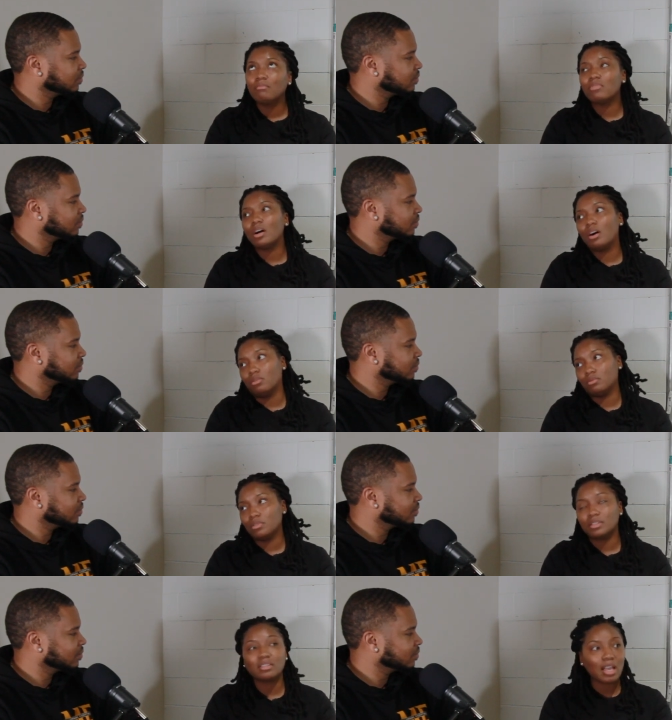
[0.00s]
Speaker 1: bro,
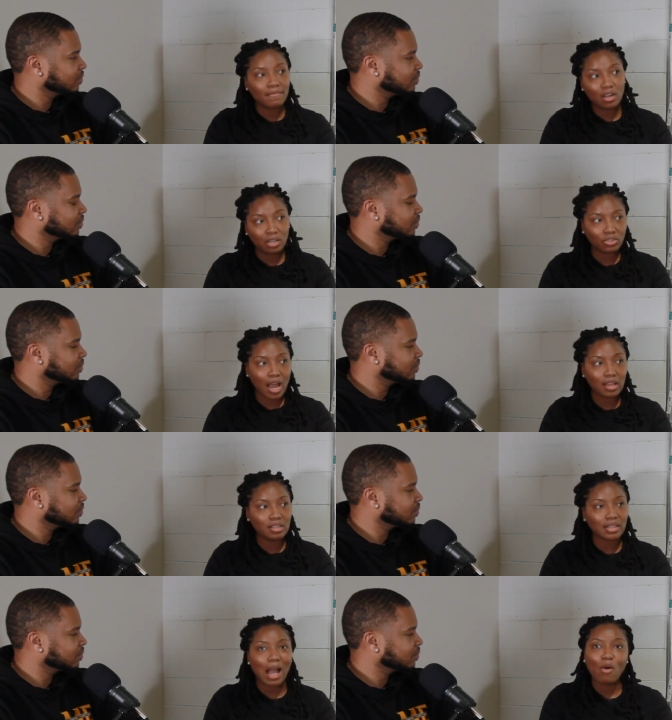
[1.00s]
seven hundred
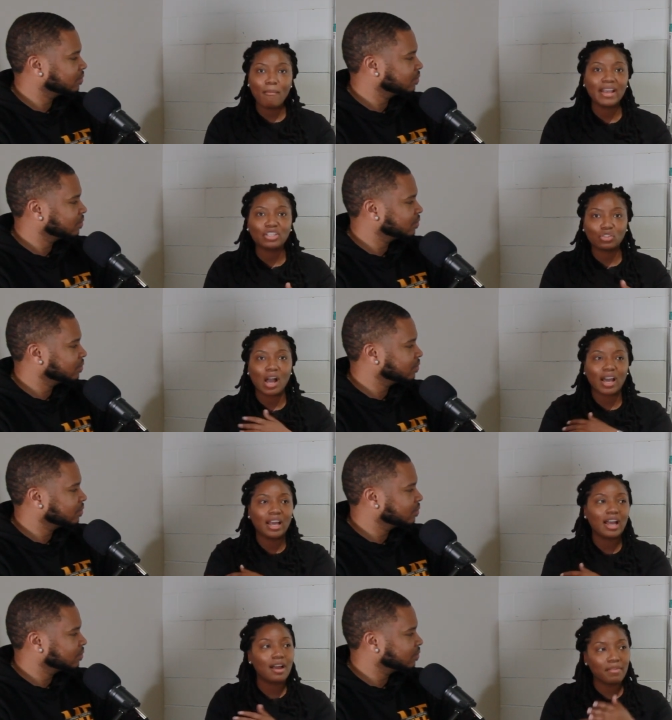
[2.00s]
dollars. I will make sure out
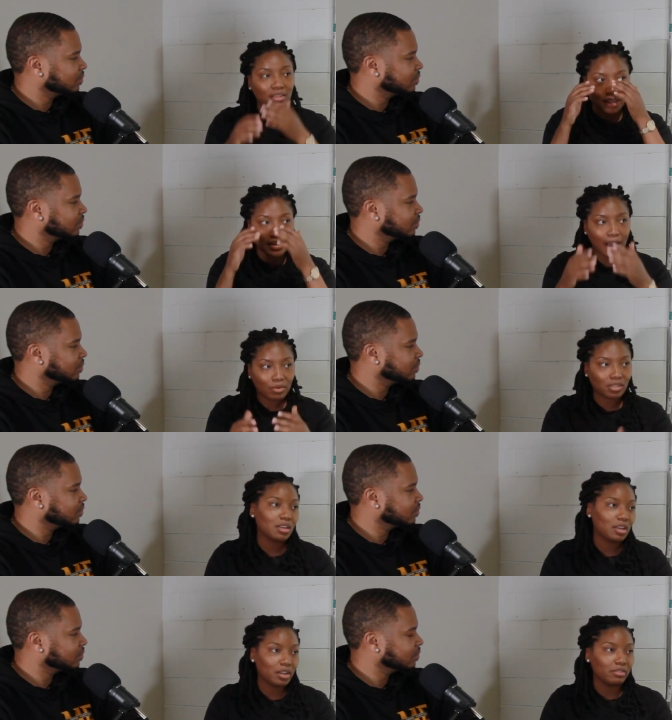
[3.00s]
of everything that was
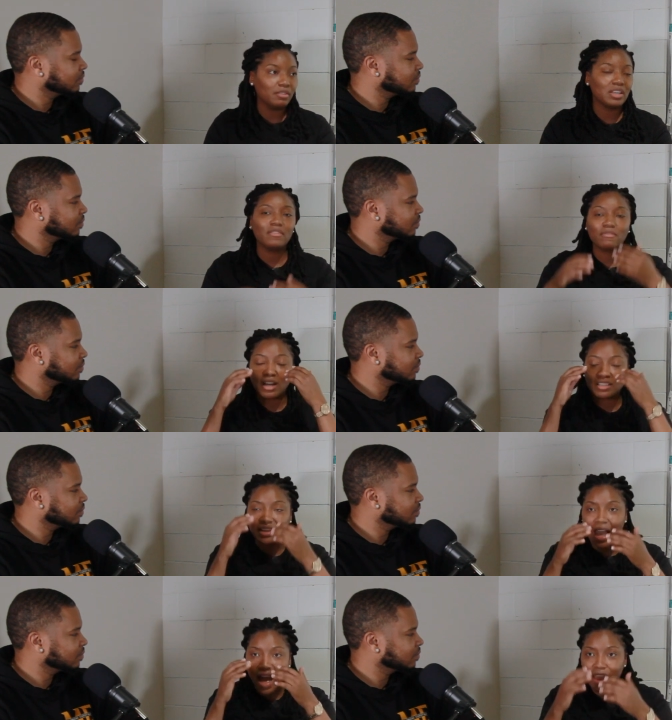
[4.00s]
taken care of, even if I
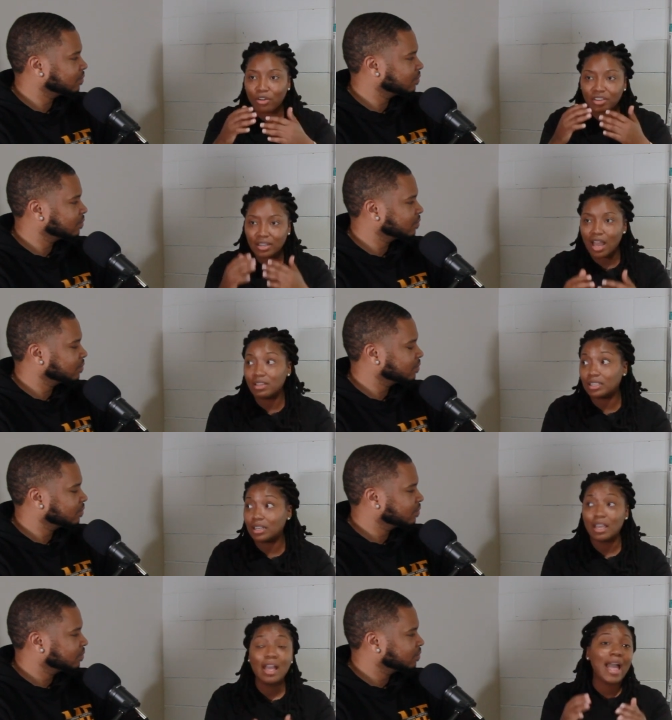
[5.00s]
had or didn't have a
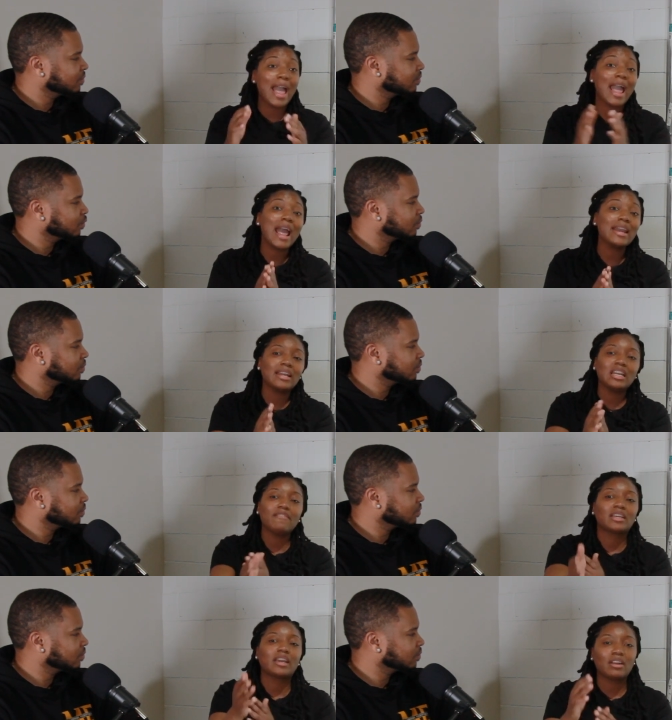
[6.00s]
tenant. And they didn't
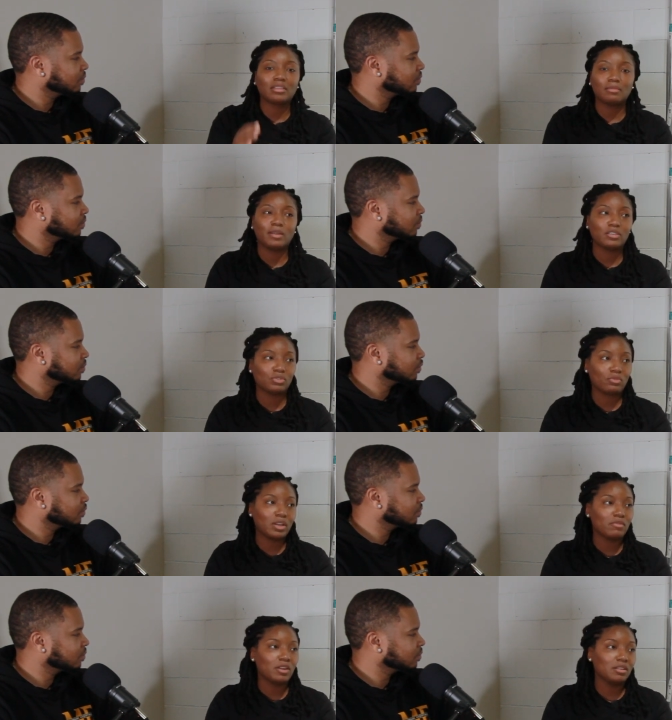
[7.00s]
even care that the place was
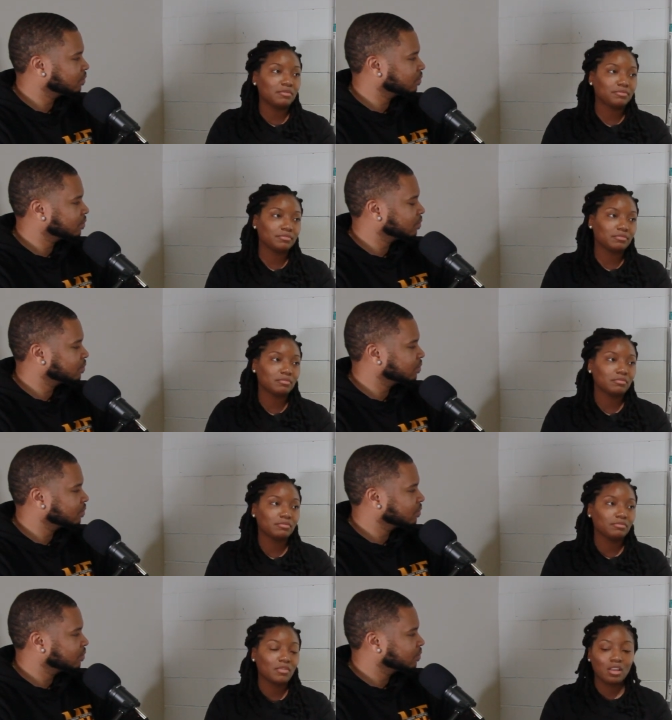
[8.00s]
already running.
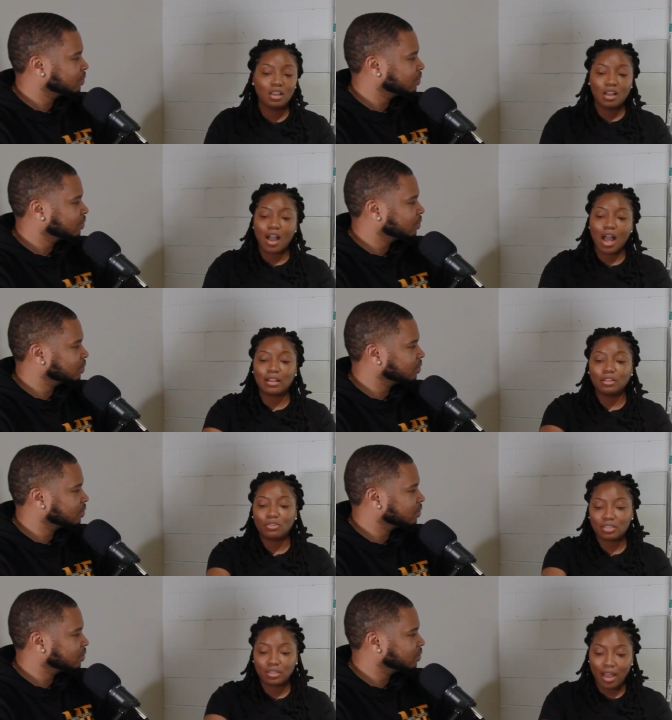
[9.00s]
I
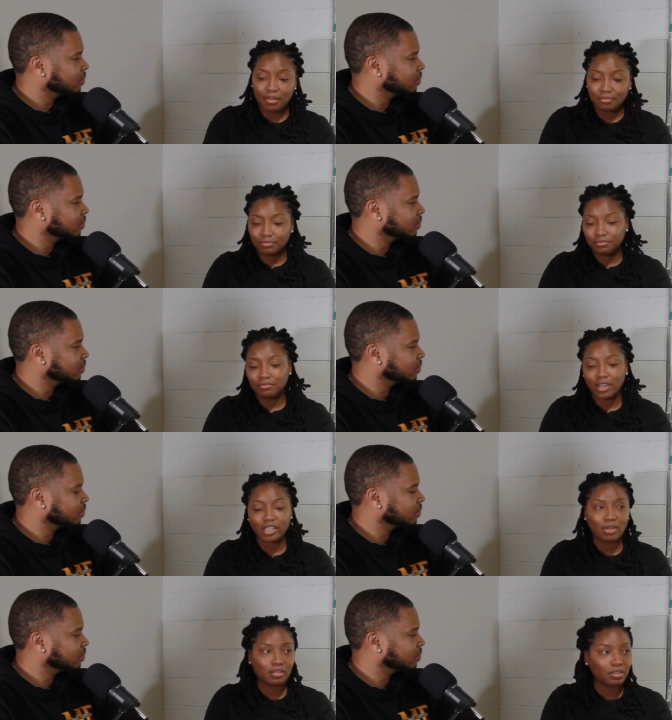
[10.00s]
lost that.
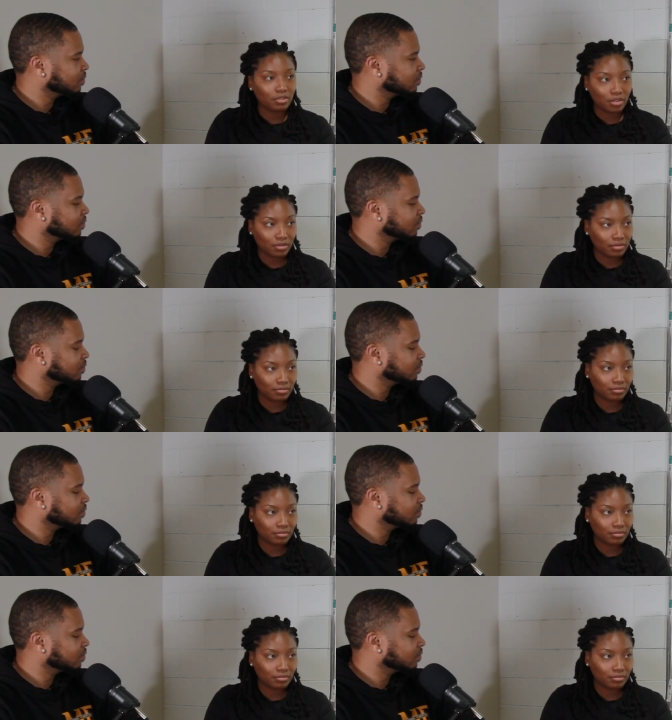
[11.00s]
That's my third no.